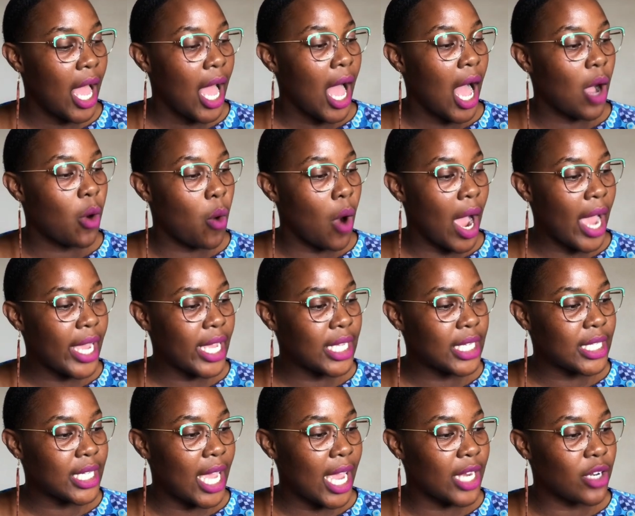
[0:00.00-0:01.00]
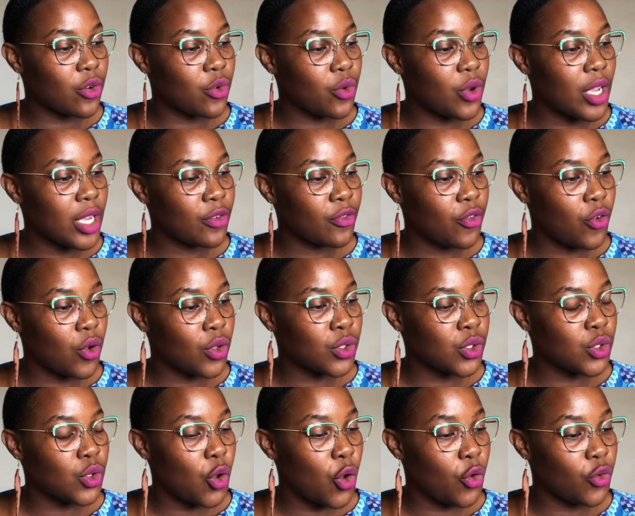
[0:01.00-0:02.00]
acquired and reinforced
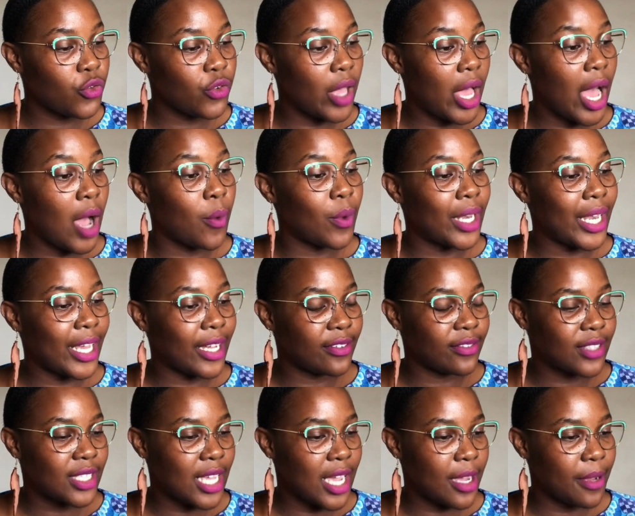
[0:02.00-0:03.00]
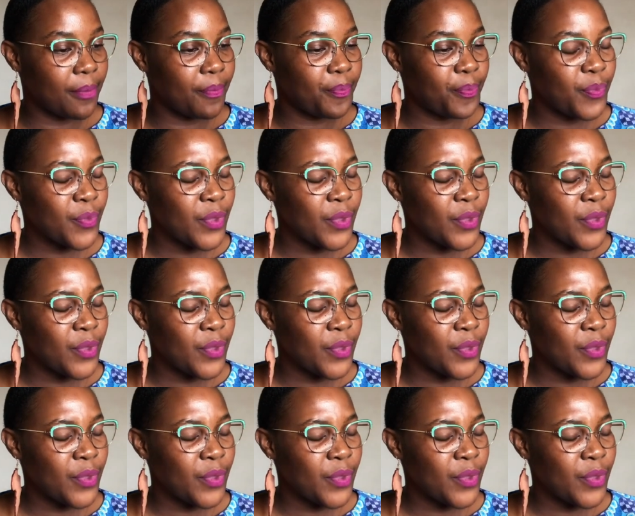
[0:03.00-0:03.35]
over our lifetime.